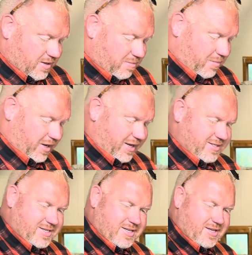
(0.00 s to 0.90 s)

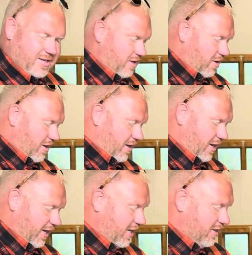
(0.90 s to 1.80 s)
But
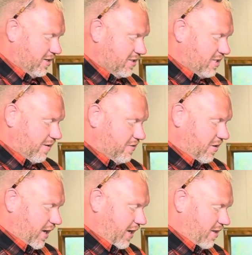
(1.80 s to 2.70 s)
I cut this off to
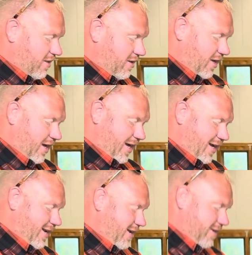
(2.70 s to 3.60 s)
length, and I
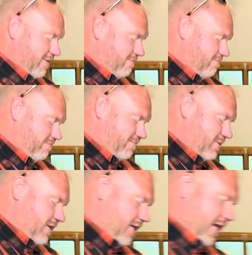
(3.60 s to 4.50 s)
didn't,
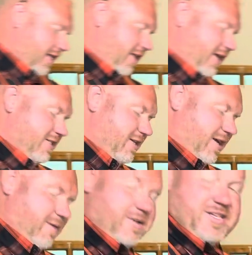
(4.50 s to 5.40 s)
like I said,
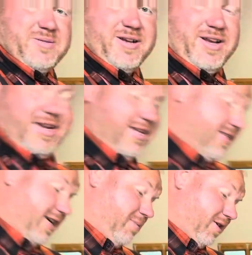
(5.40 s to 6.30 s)
I'm not spending any
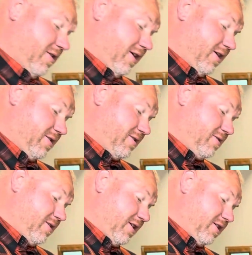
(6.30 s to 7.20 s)
time on this.
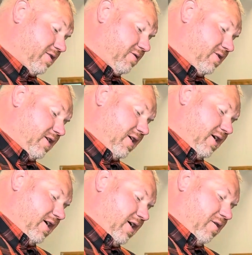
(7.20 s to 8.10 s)
It's
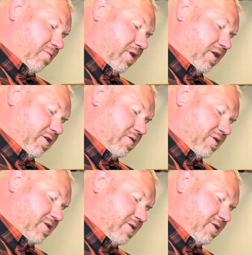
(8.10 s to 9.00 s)
one of
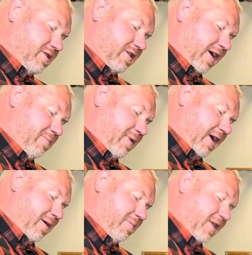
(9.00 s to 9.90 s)
those slam
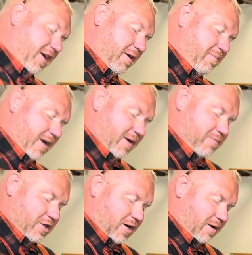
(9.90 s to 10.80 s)
bam, thank you ma'am
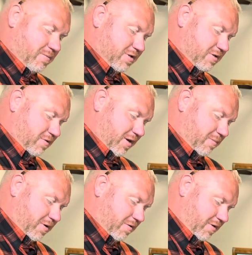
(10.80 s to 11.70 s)
jobs is what I'm
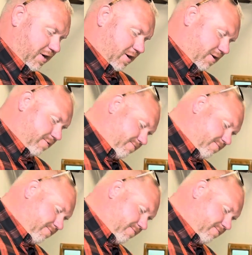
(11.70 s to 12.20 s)
doing here.